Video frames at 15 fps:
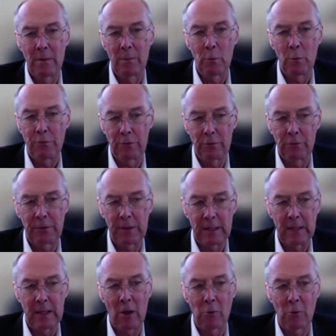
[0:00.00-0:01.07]
which is
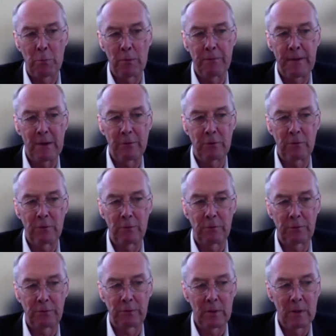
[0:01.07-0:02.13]
the Health
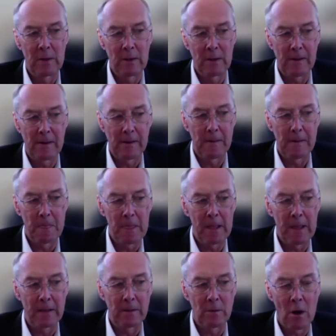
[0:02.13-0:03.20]
Professions
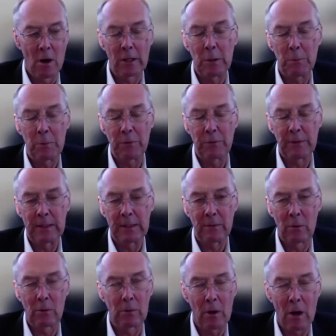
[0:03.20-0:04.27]
and Occupancy
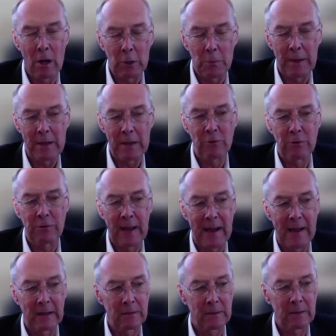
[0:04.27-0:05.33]
or Occupations
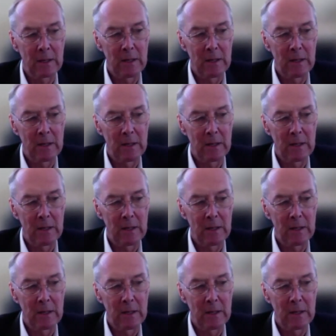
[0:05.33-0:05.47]
Act.